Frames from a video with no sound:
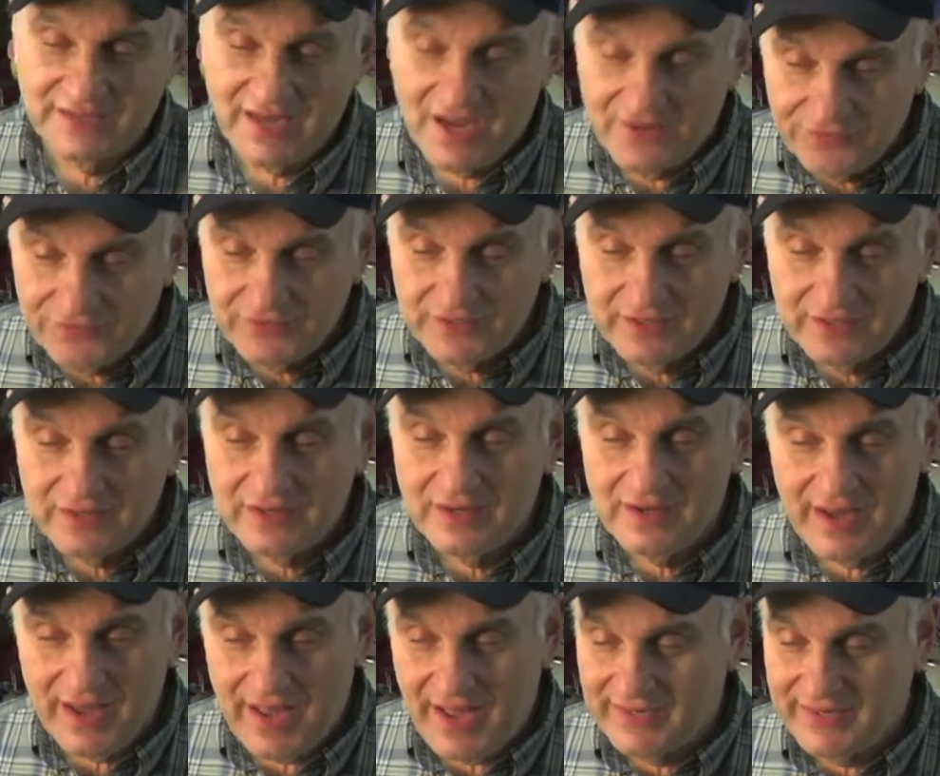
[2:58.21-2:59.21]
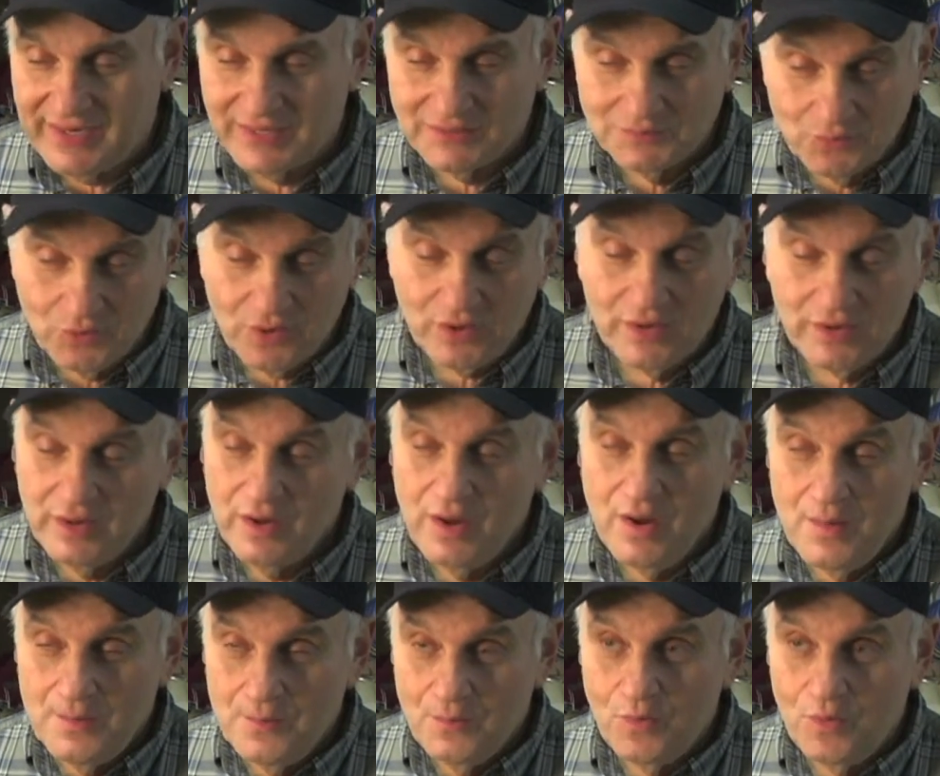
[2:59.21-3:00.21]
heftier and has more,
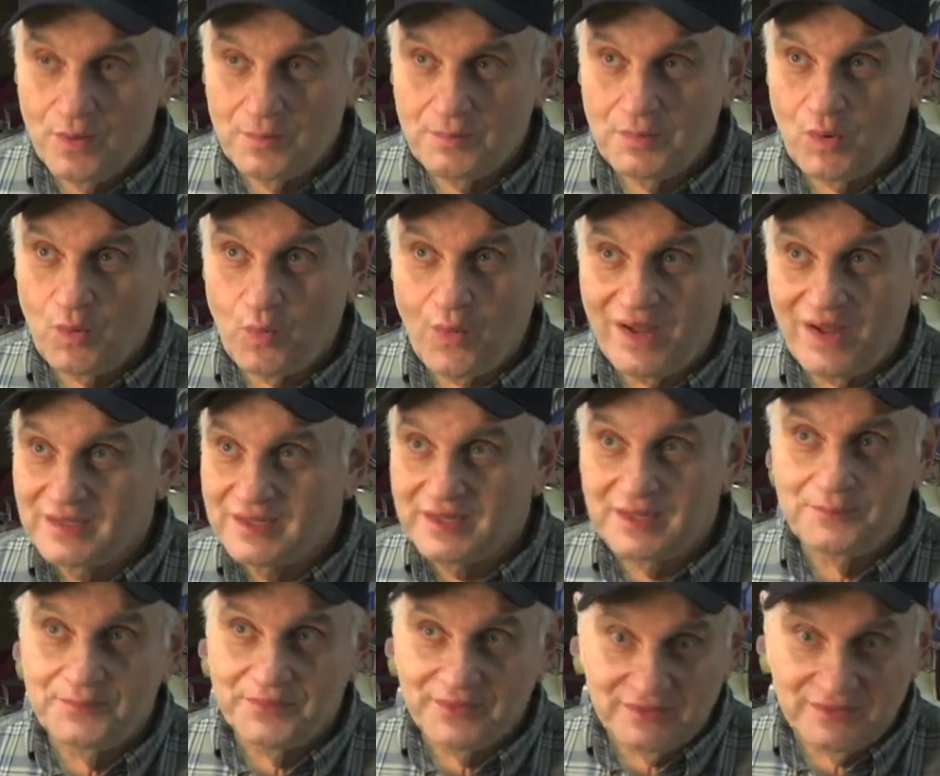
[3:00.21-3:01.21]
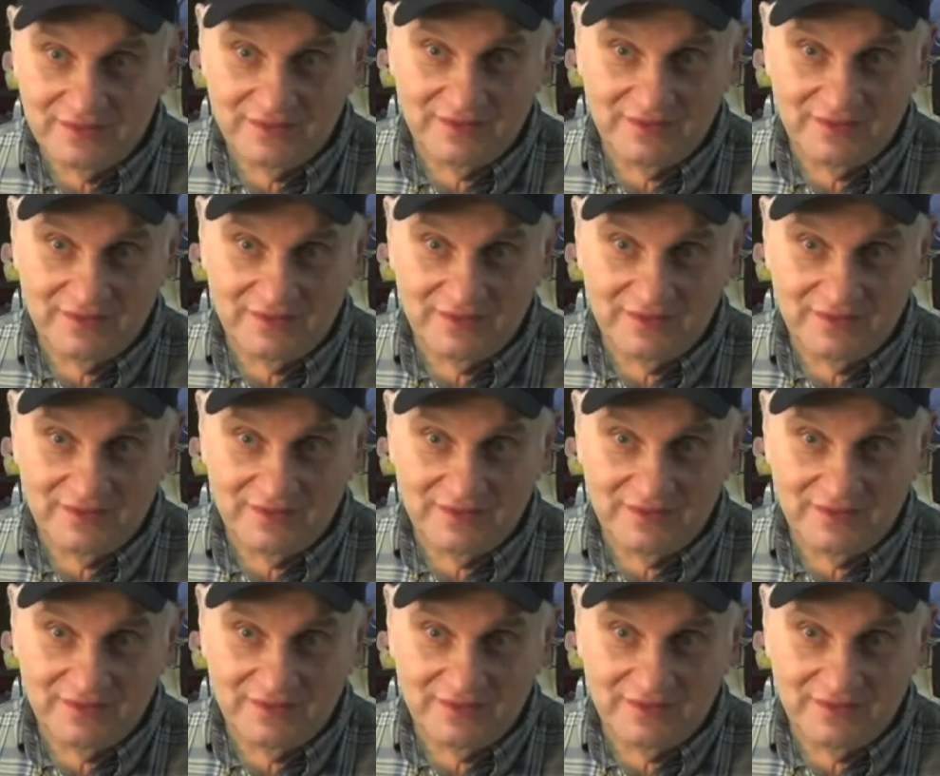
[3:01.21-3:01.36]
more quality built